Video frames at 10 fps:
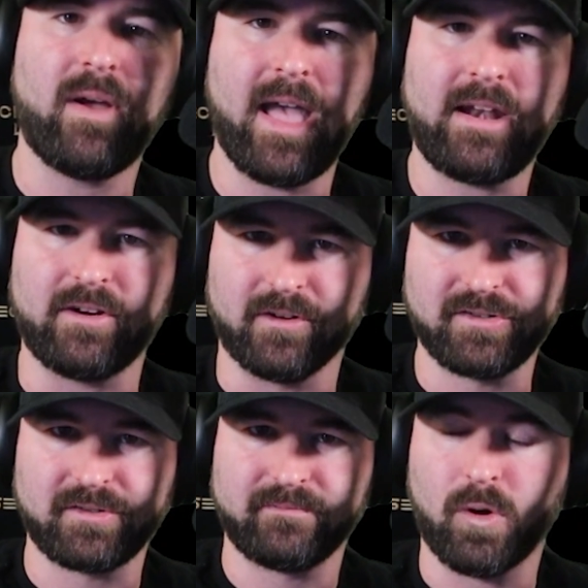
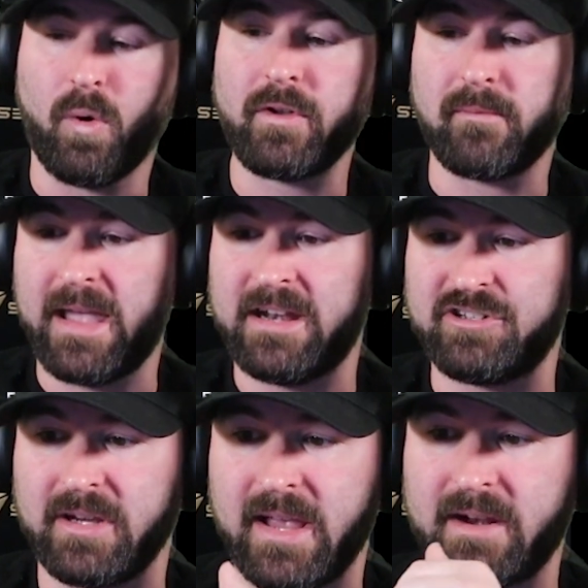editors, or the
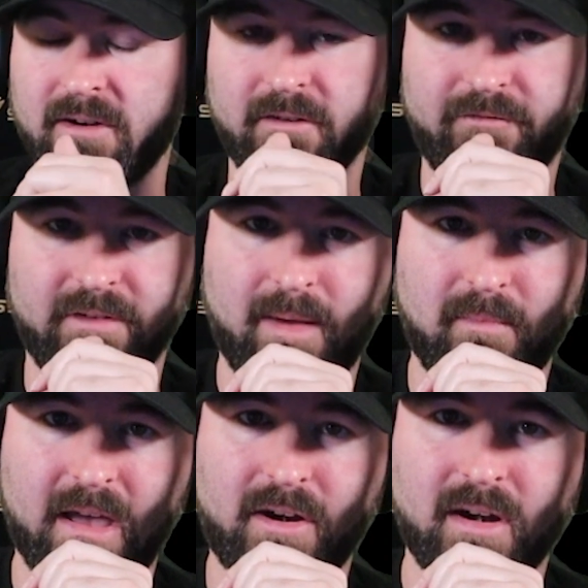managing editor for that
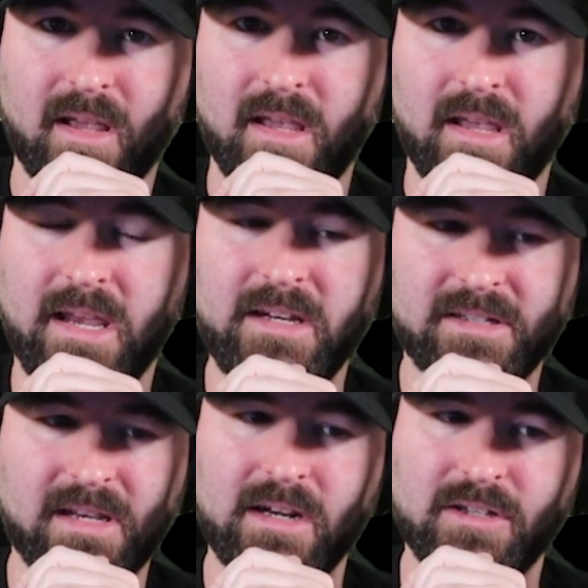matter, he
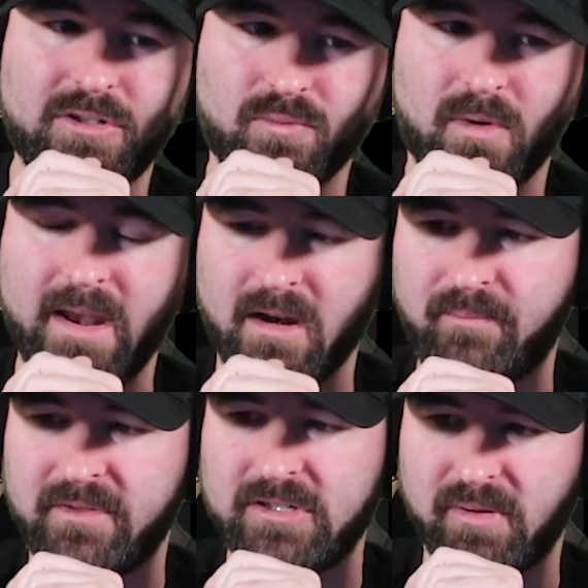decided to write
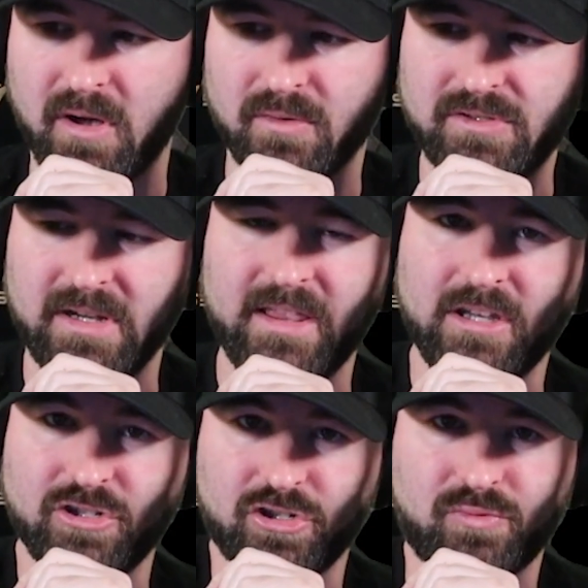up this post and
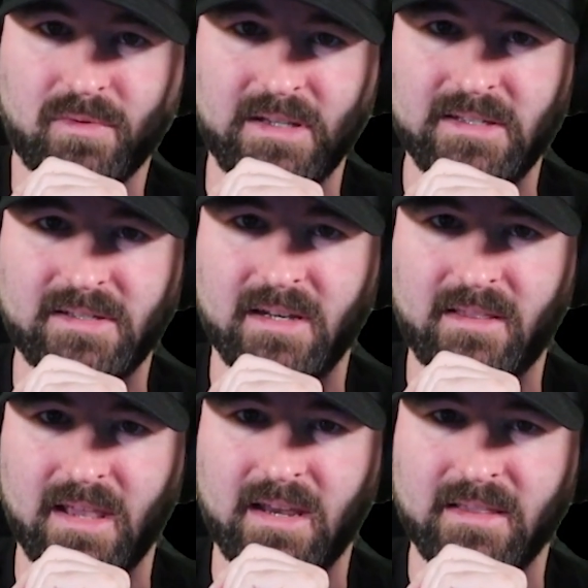then just release it,
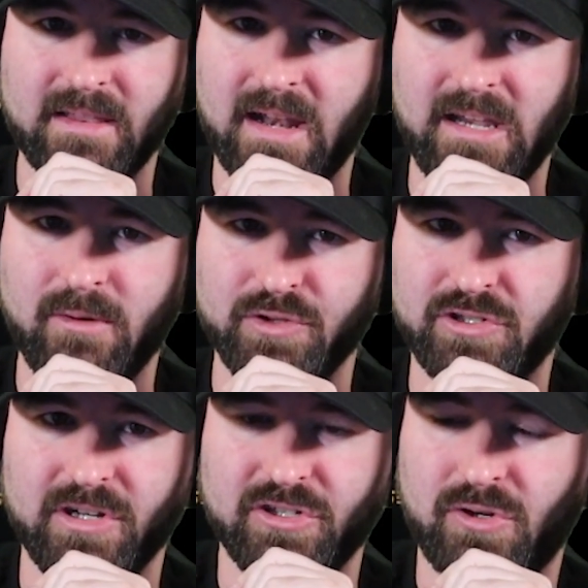thinking that he was
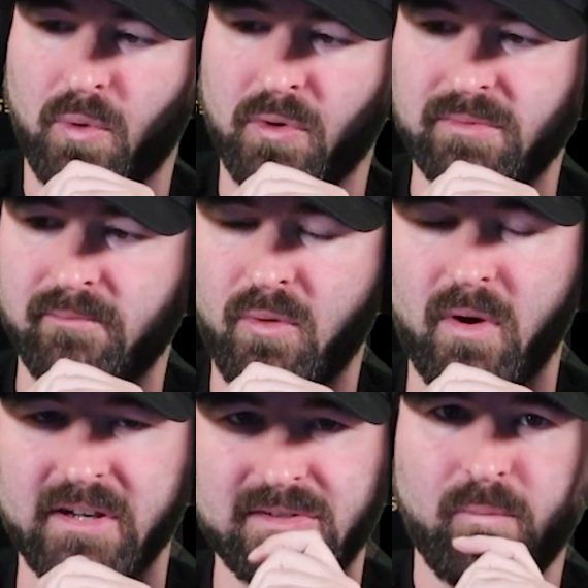going to score some
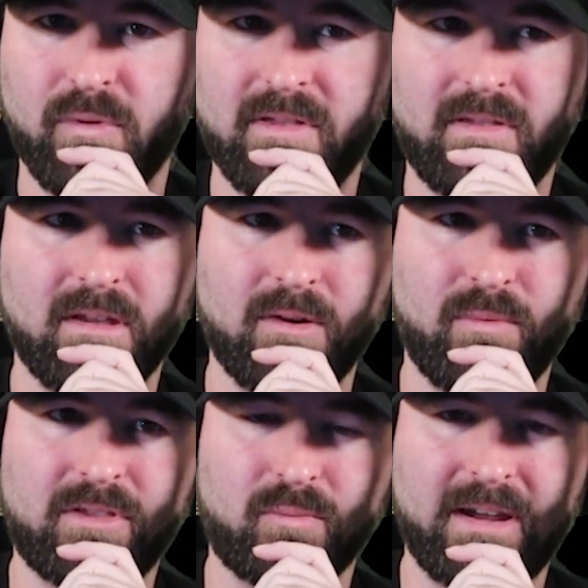points with
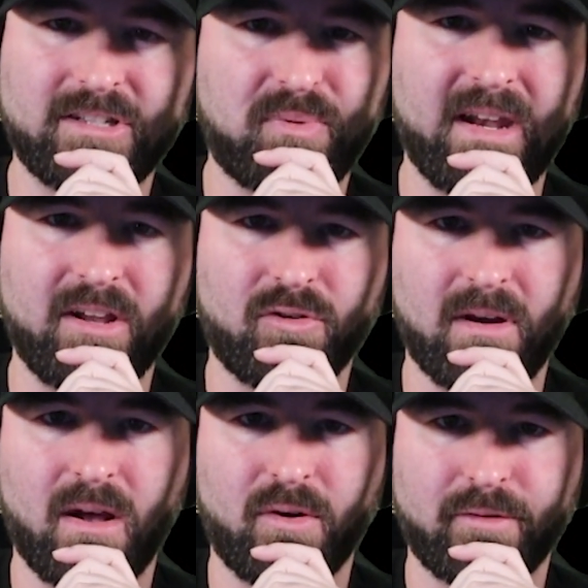the race baiting
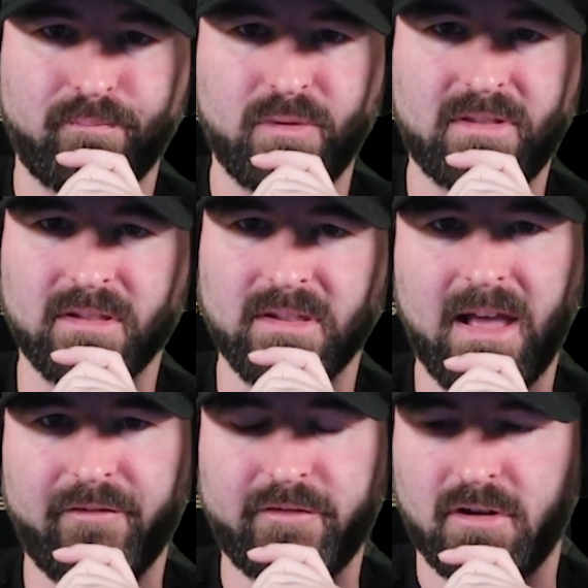crowd, with the
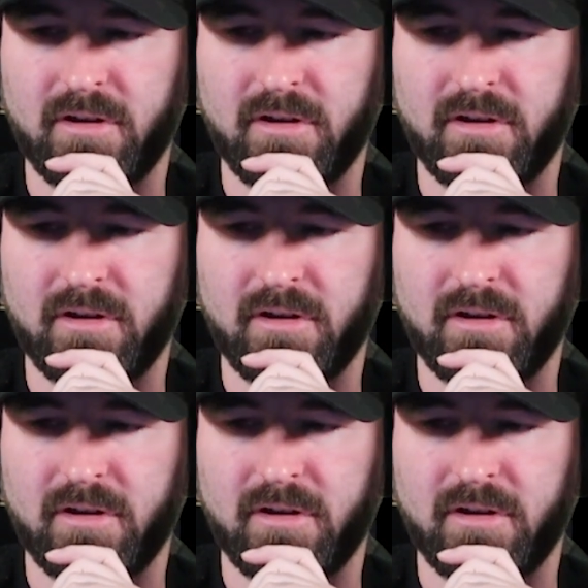left,